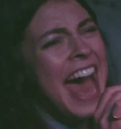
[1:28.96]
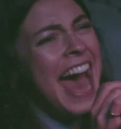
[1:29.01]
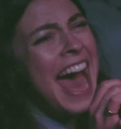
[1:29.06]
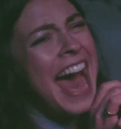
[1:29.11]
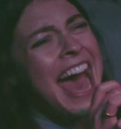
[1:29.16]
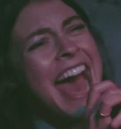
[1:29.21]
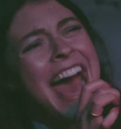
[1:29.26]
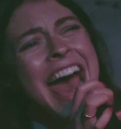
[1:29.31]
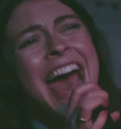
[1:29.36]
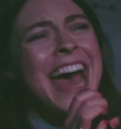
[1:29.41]
kind of
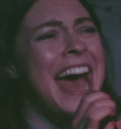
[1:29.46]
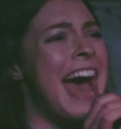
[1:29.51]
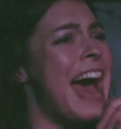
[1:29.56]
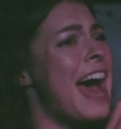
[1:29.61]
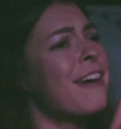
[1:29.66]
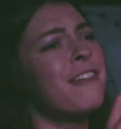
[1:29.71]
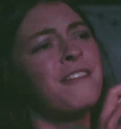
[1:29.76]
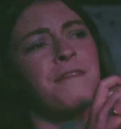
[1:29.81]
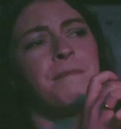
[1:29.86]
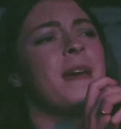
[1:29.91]
transferred it
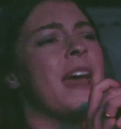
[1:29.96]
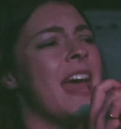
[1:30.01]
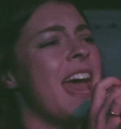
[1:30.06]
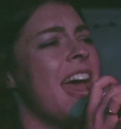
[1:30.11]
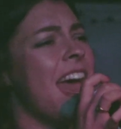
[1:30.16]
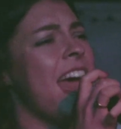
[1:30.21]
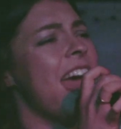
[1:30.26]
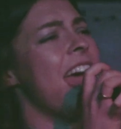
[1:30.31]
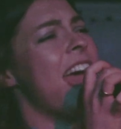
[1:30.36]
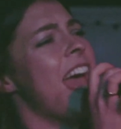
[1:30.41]
into
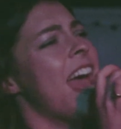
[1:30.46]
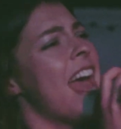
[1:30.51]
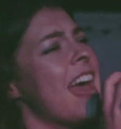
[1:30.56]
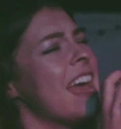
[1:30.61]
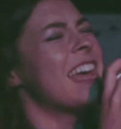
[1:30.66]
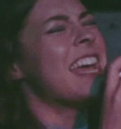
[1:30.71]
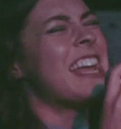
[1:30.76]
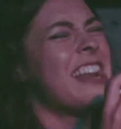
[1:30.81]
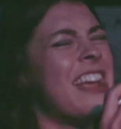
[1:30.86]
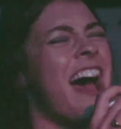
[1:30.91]
songs.
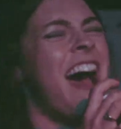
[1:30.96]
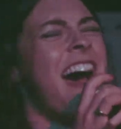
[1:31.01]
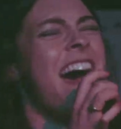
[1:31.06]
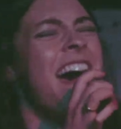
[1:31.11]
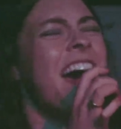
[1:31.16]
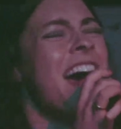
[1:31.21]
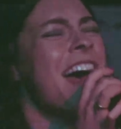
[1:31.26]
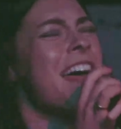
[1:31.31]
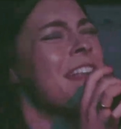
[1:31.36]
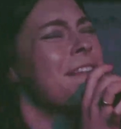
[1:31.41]
I